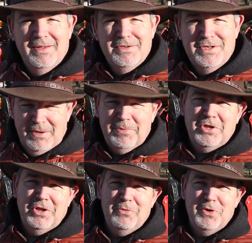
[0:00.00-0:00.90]

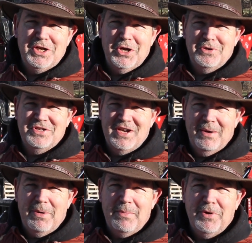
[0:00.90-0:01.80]
Typically when you go to
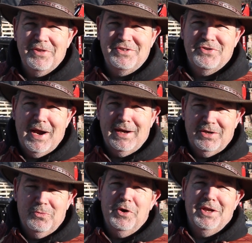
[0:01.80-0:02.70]
step up on the
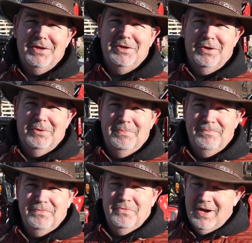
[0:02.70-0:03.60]
tractor, what do?
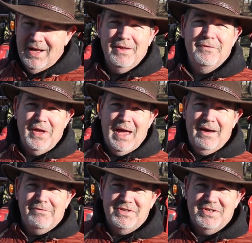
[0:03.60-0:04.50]
Well, if you
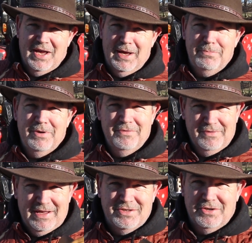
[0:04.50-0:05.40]
have a step,
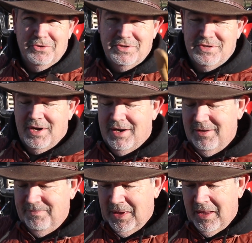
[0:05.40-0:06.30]
that's a good start.
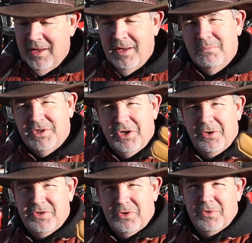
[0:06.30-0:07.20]
But you
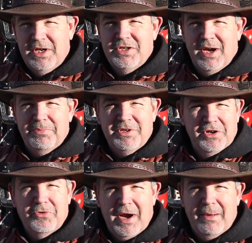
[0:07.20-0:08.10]
also reach up and you
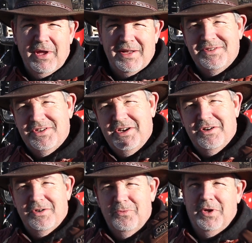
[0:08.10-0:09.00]
grab that
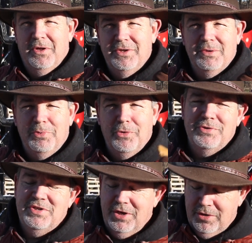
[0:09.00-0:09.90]
steering wheel and you pull the
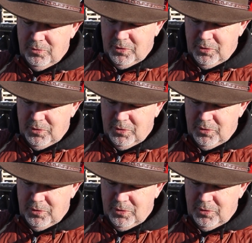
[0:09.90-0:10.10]
steering